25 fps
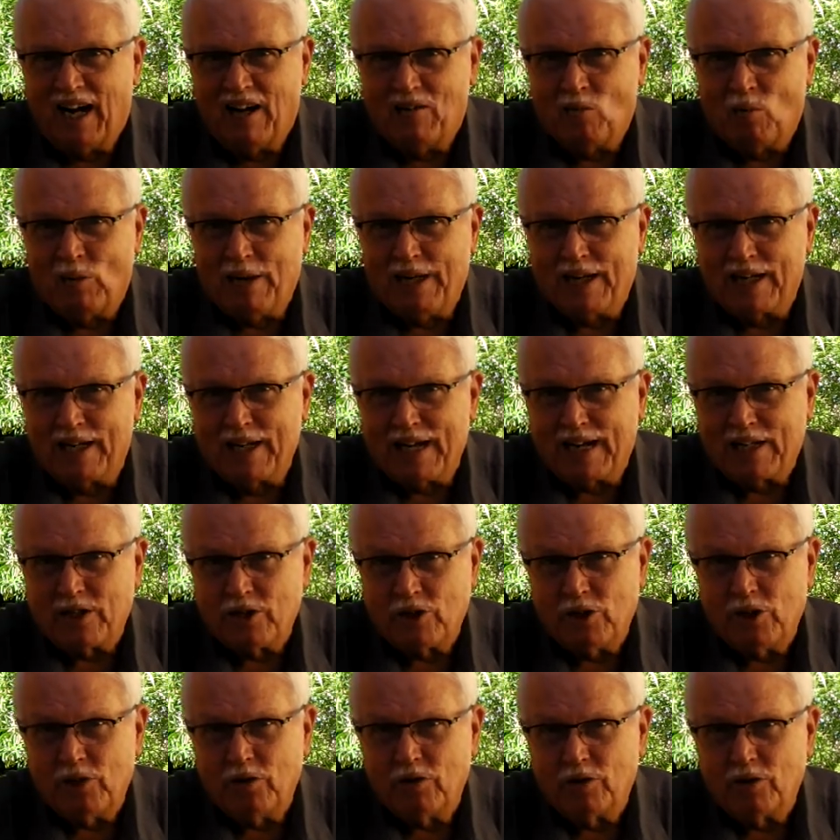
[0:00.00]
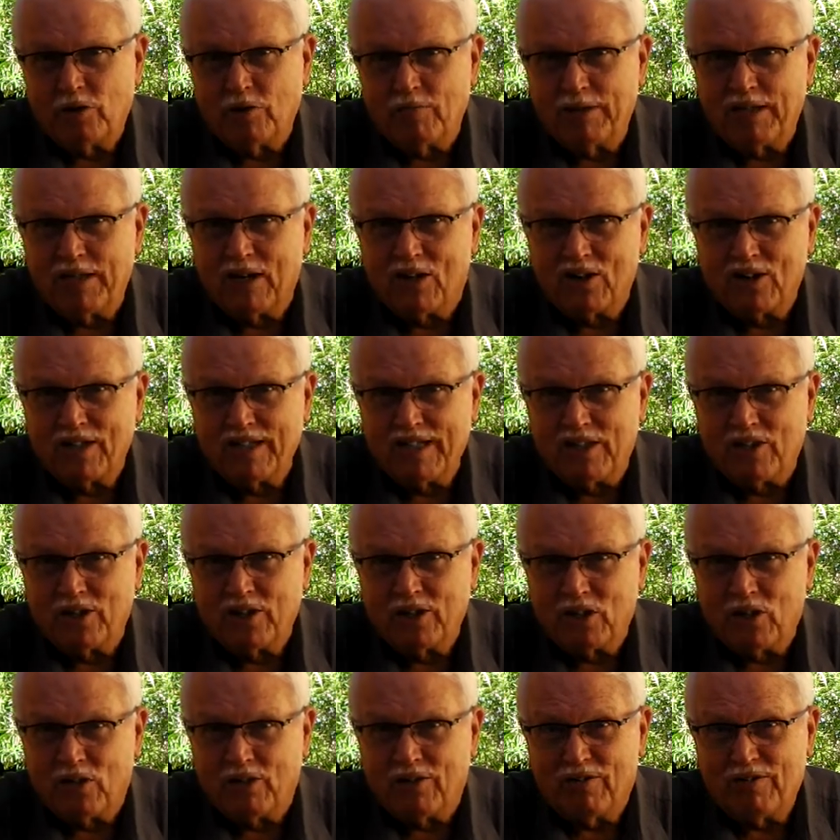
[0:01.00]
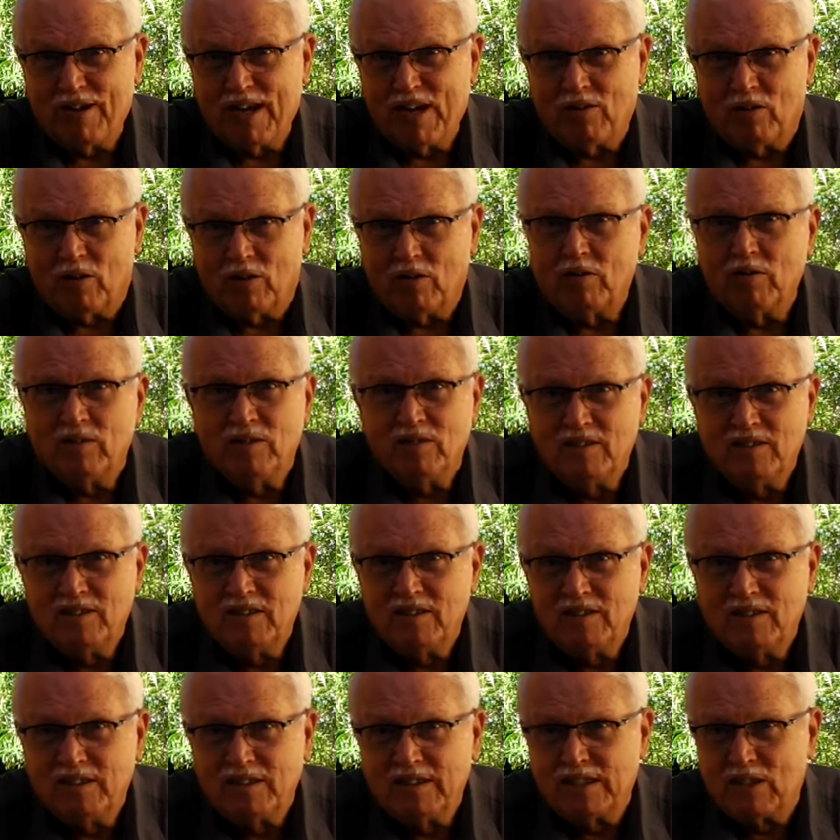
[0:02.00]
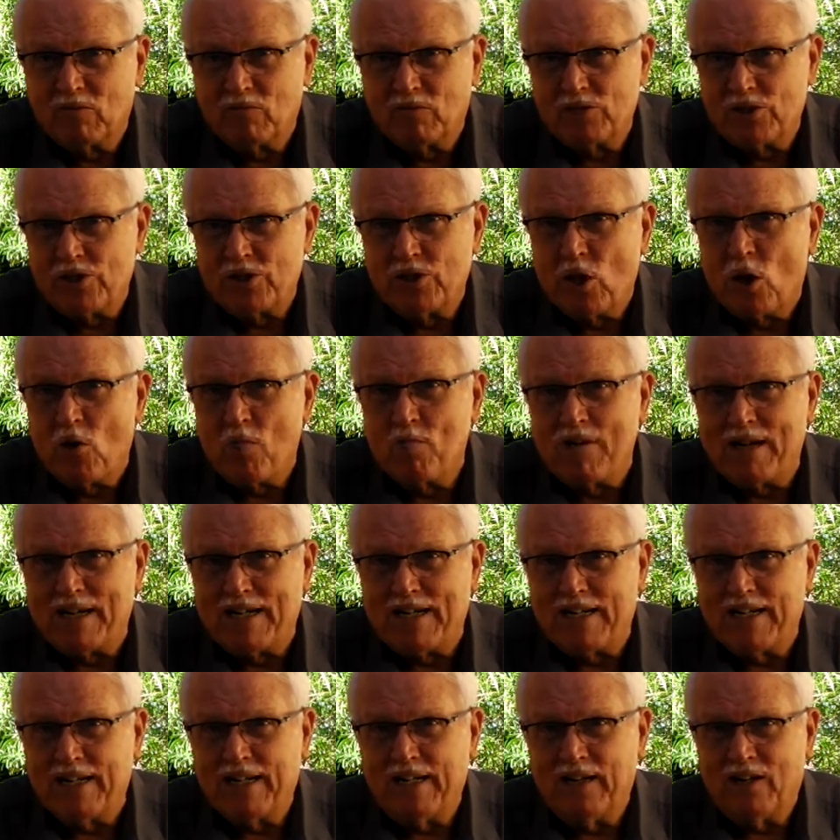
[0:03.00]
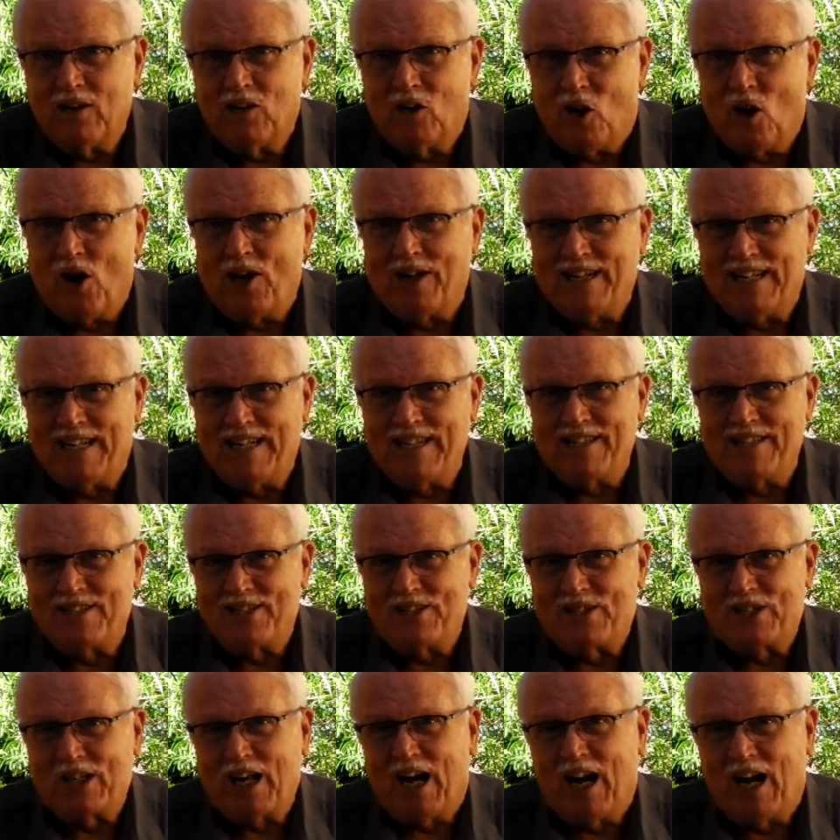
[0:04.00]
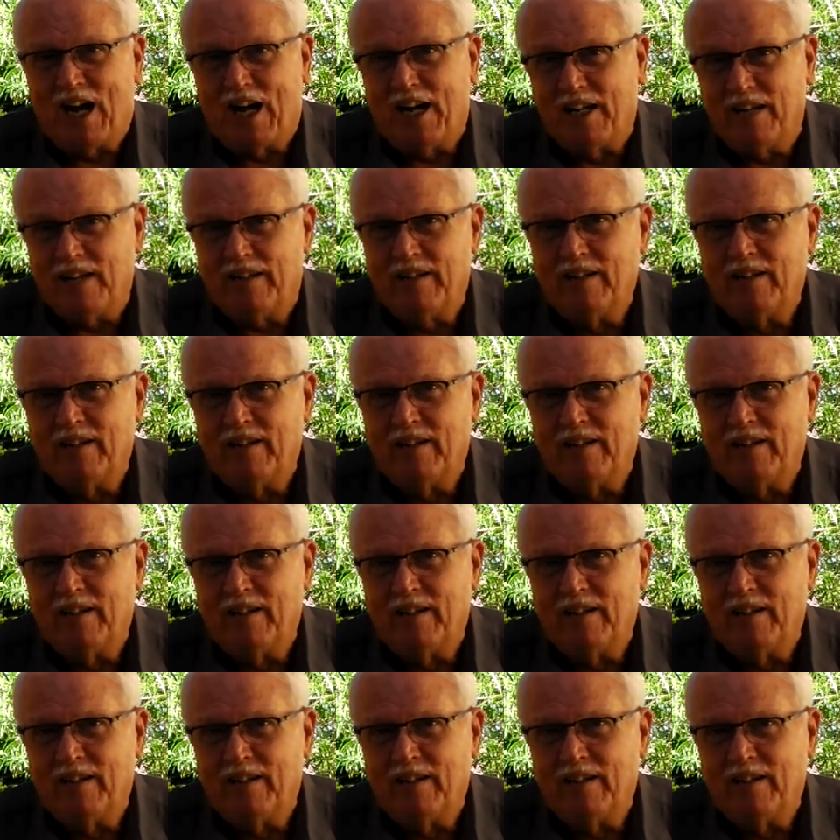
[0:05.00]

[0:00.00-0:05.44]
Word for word: "We elect you to be our leader to go to Pharaoh." There was nobody on his side.